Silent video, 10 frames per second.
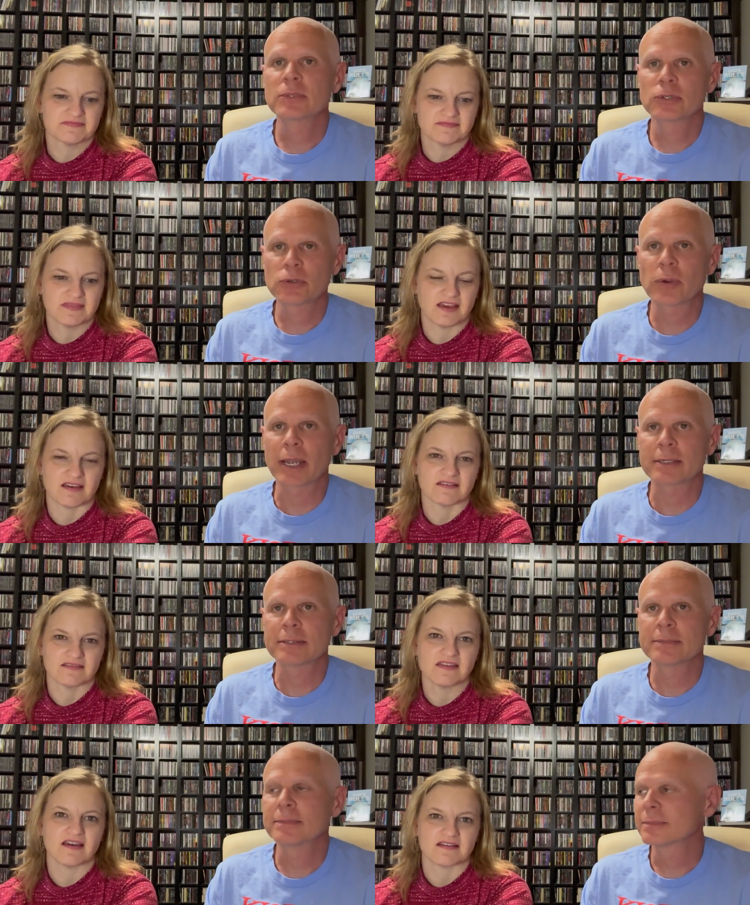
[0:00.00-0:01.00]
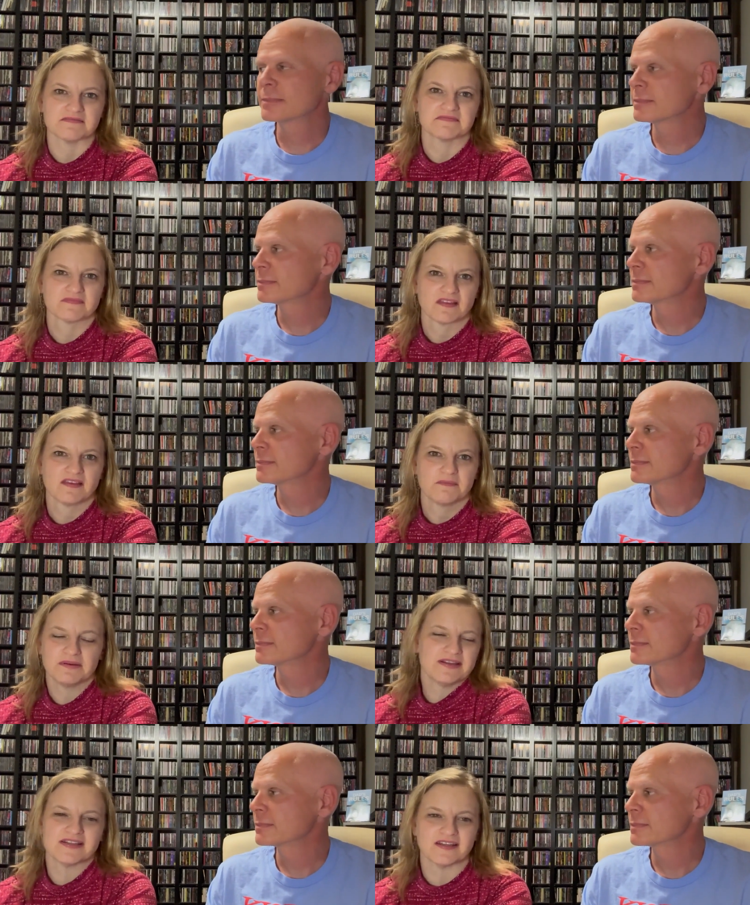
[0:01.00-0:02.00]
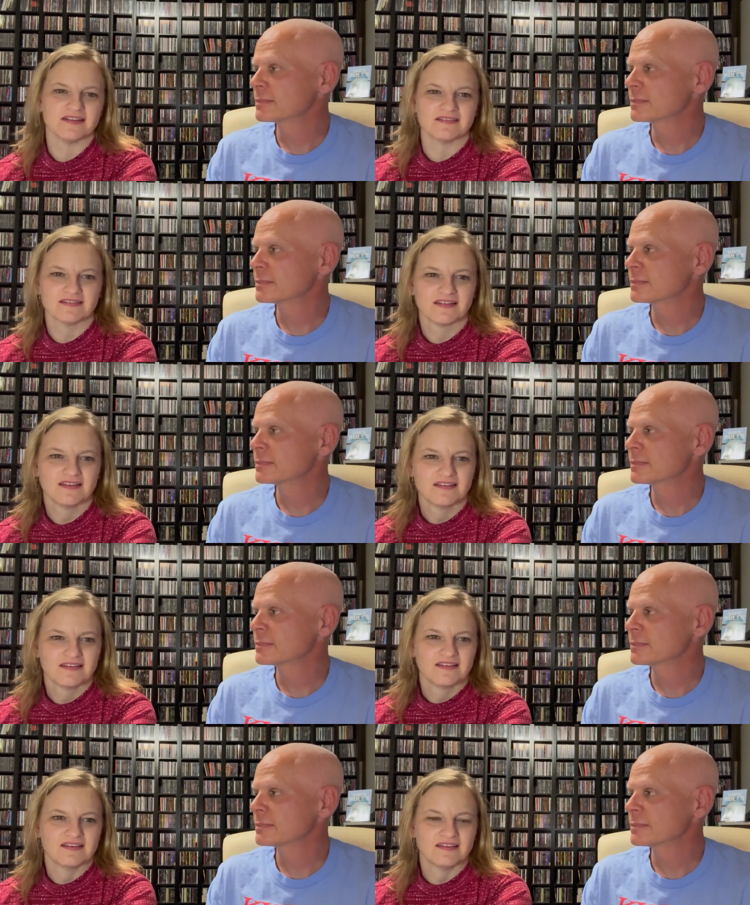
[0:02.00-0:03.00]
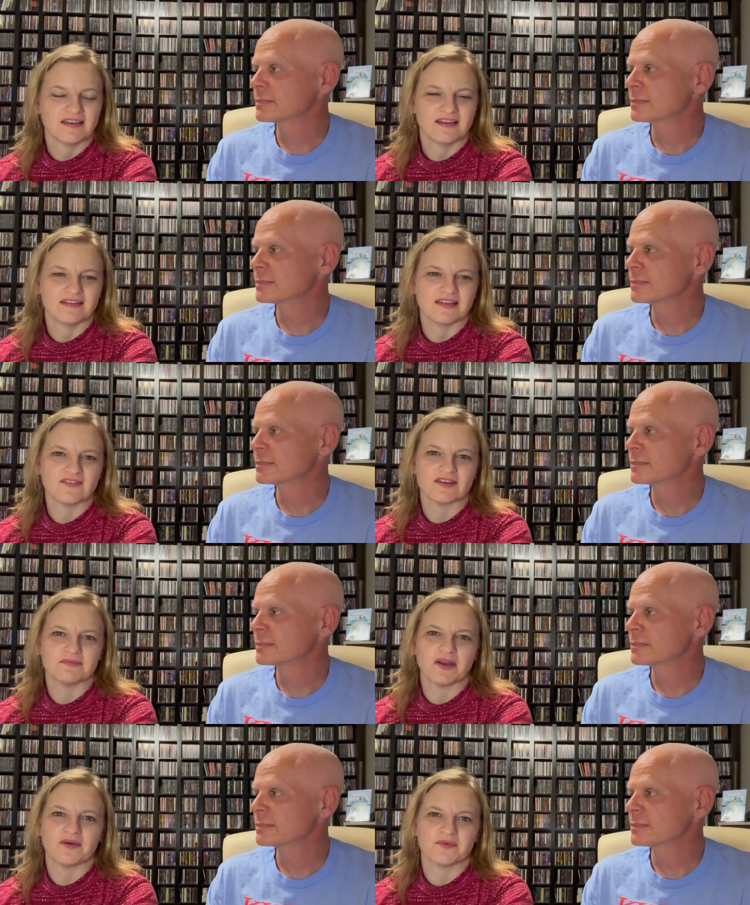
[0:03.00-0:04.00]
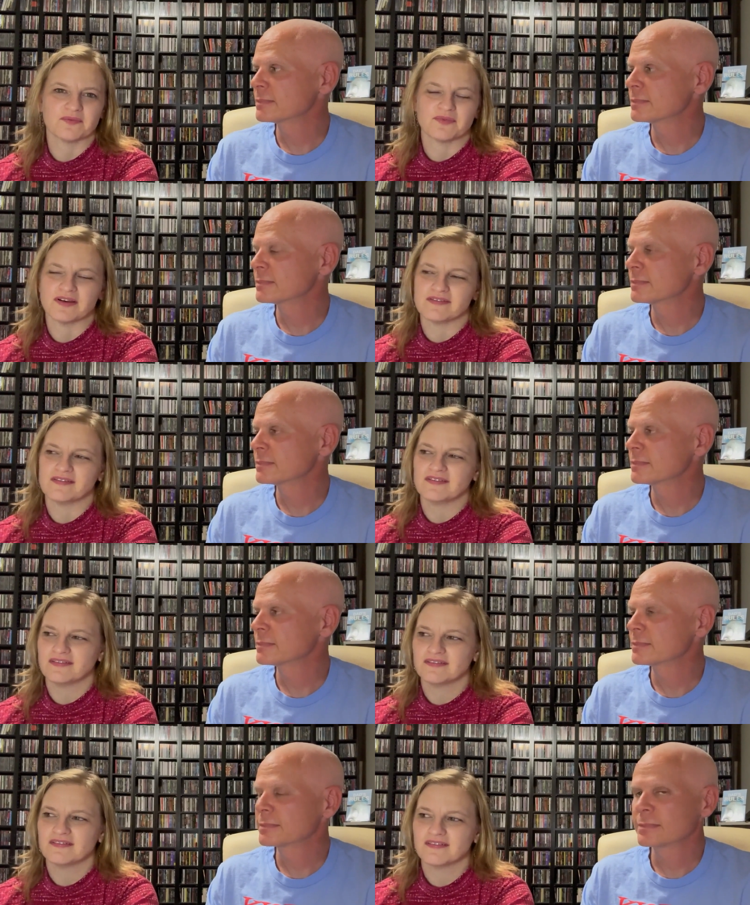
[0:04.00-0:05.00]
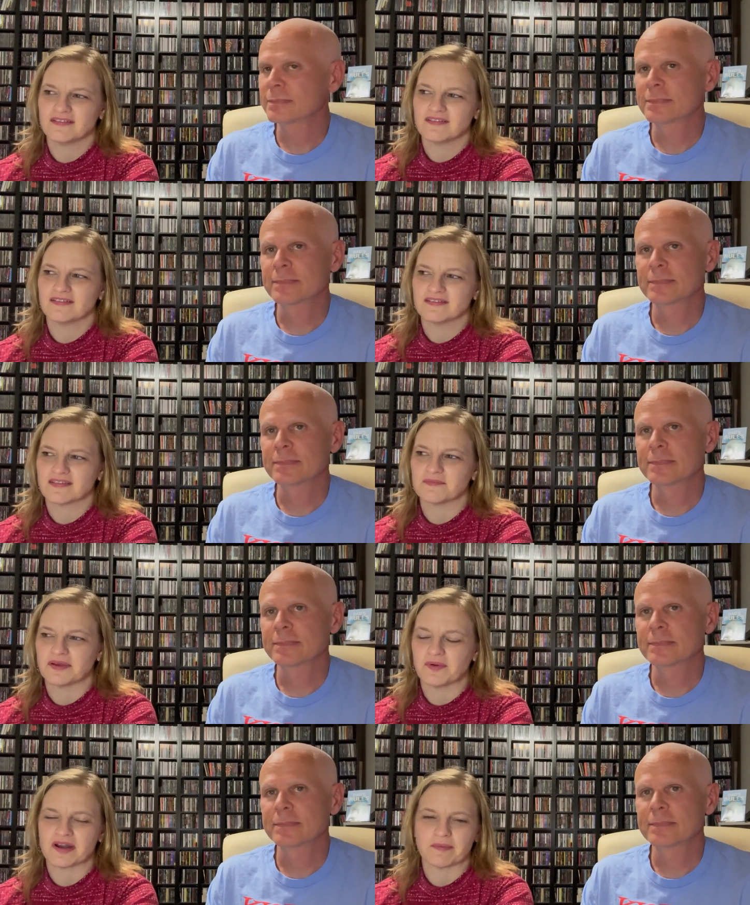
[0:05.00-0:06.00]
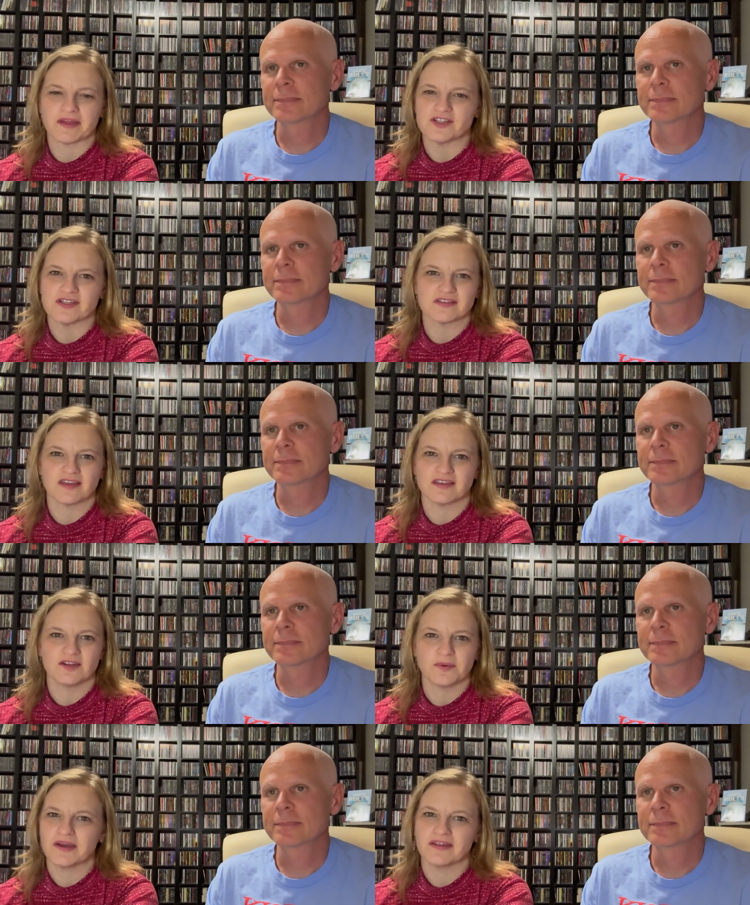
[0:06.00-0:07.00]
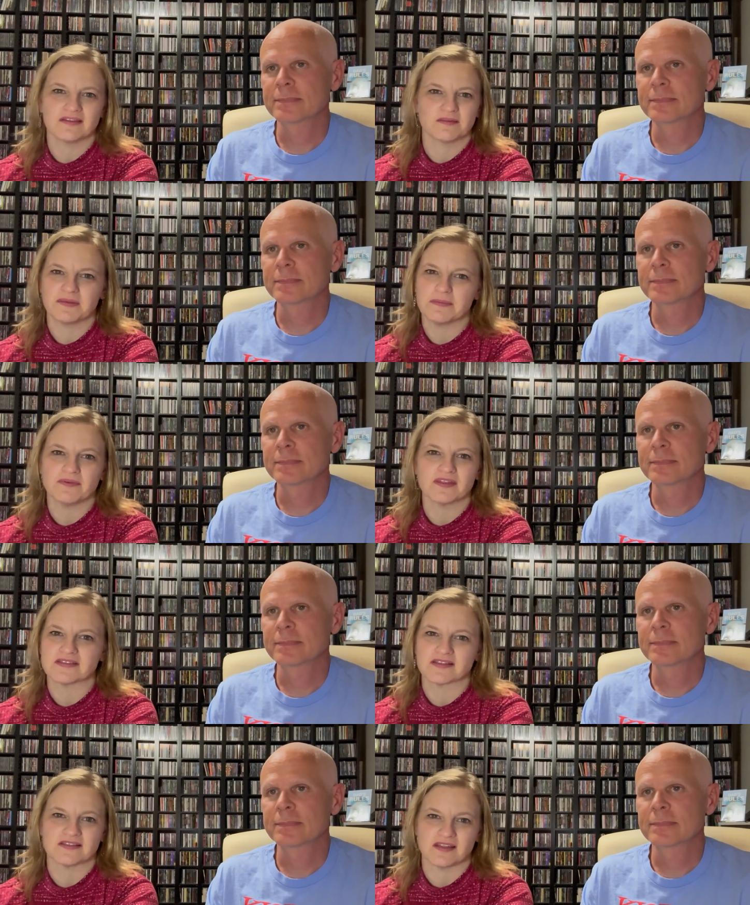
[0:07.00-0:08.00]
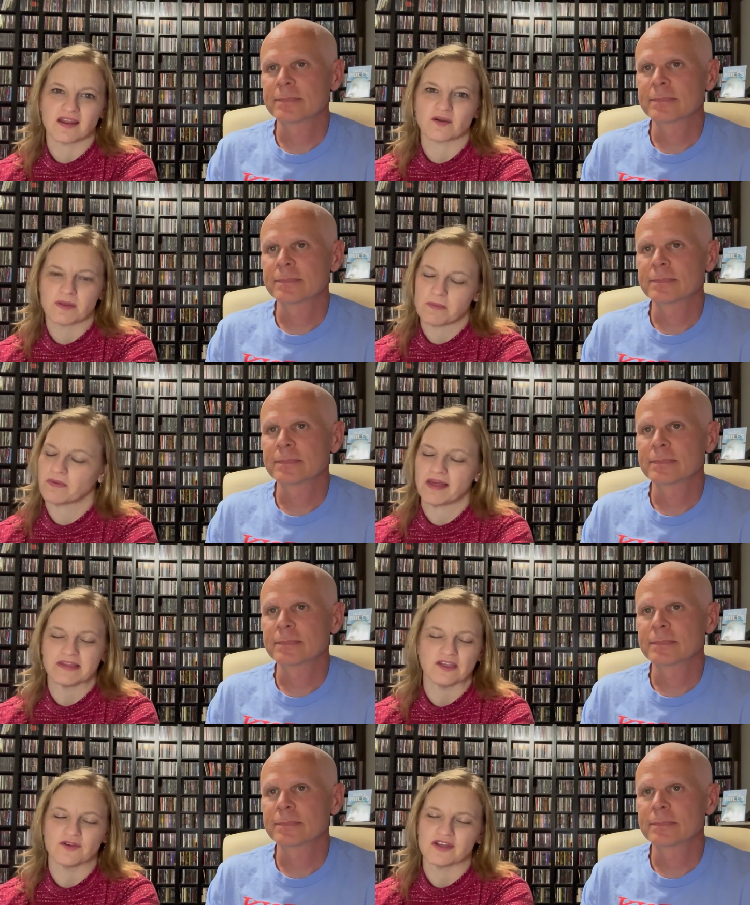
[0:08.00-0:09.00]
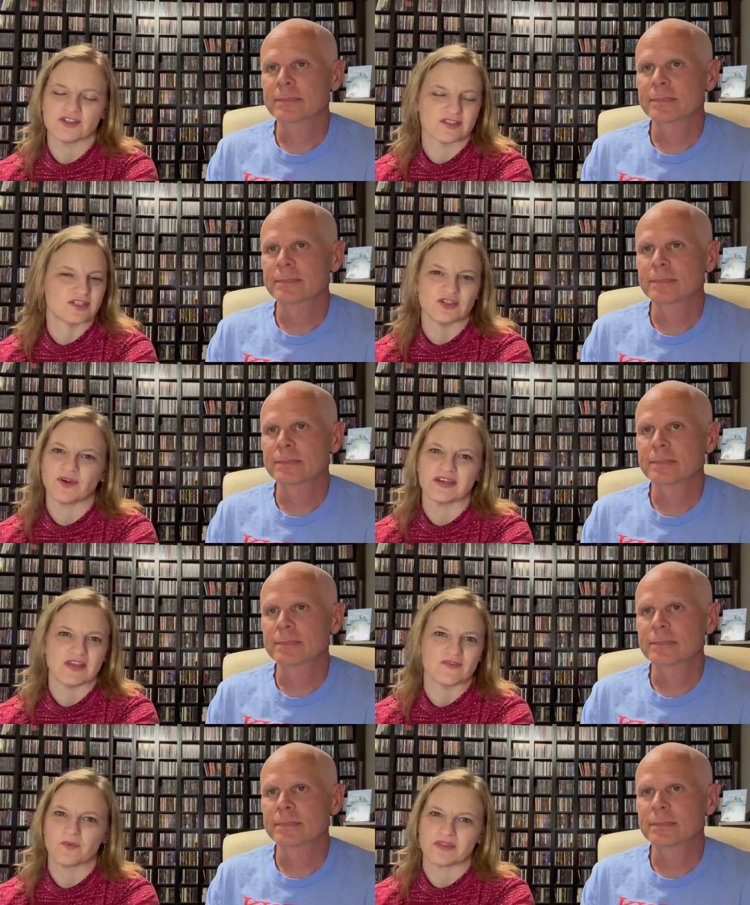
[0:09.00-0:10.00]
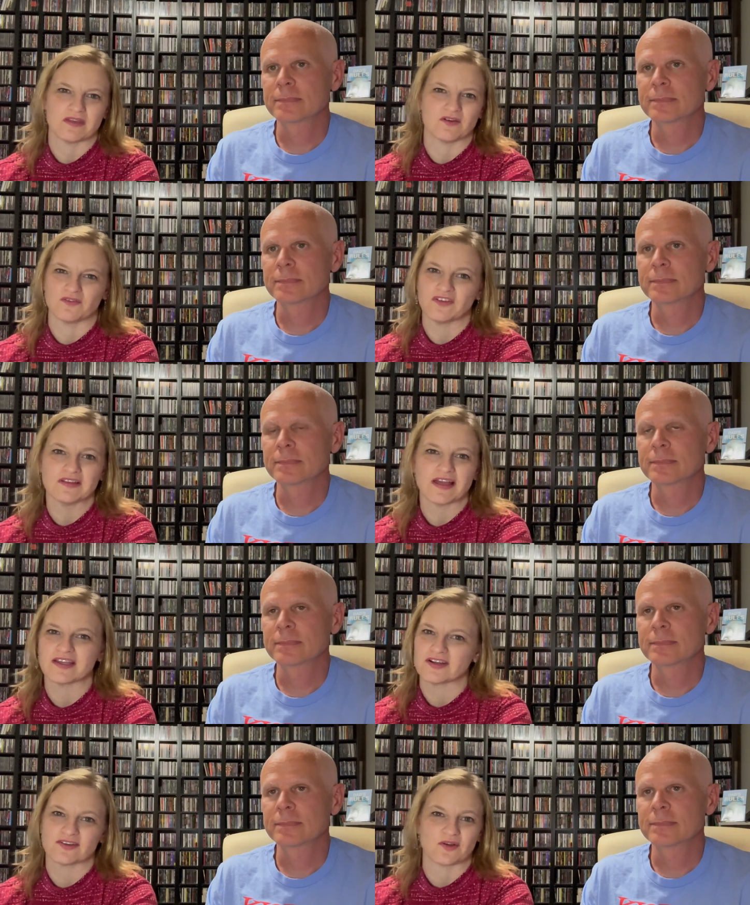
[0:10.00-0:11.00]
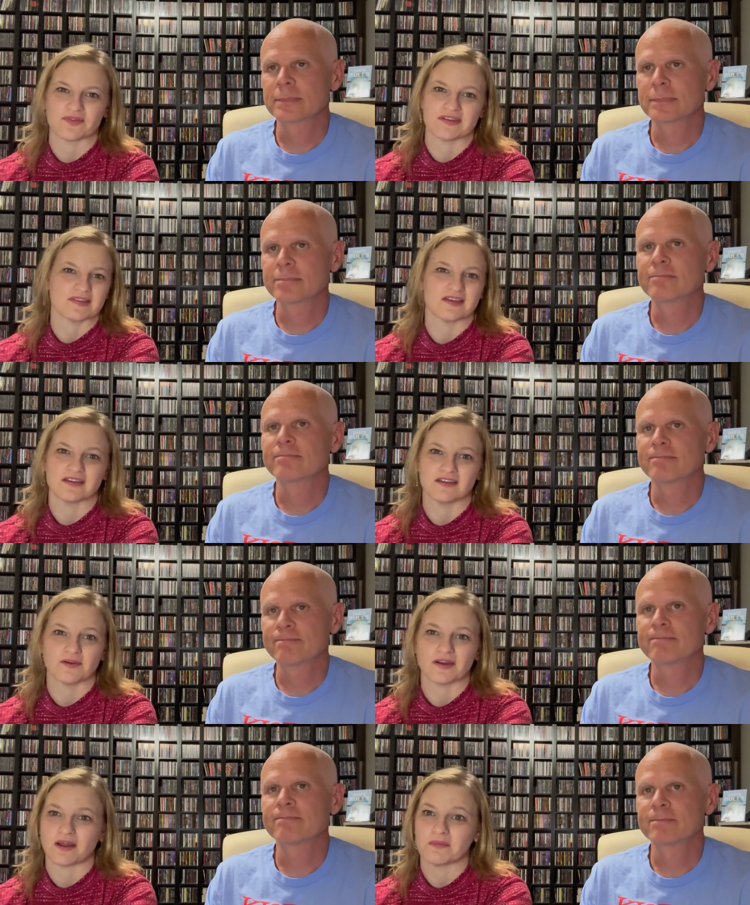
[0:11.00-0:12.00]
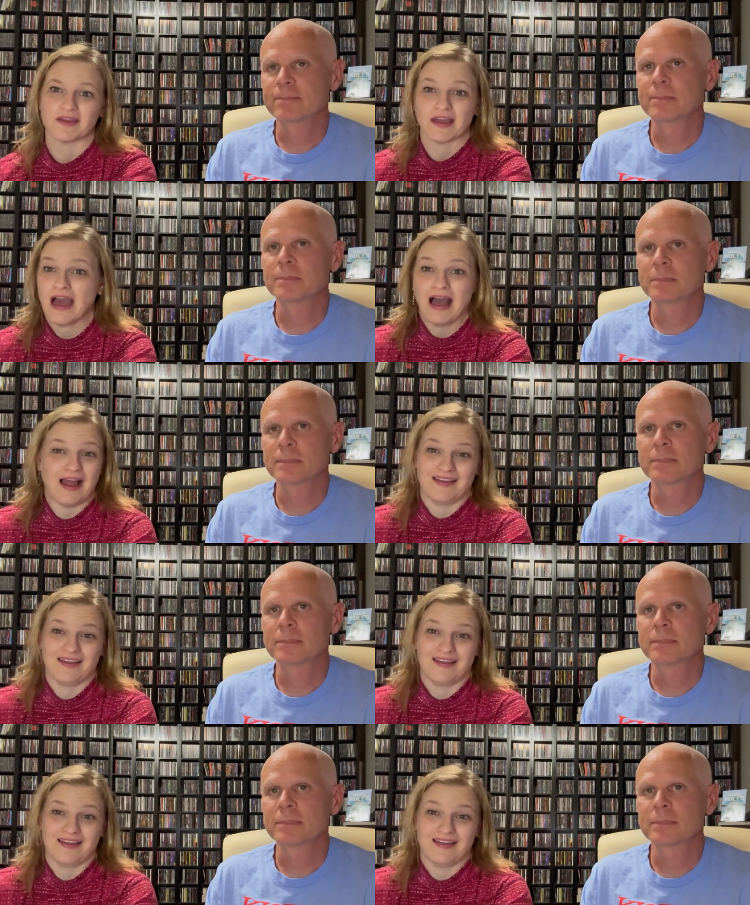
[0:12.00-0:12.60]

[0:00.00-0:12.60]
Speaker 1: Correct. yeah. yeah. But I did it and even my one my one upline she's like you know what the people that succeed are people like you that just do it even when they don't feel like it or don't think they can do it i'm like I,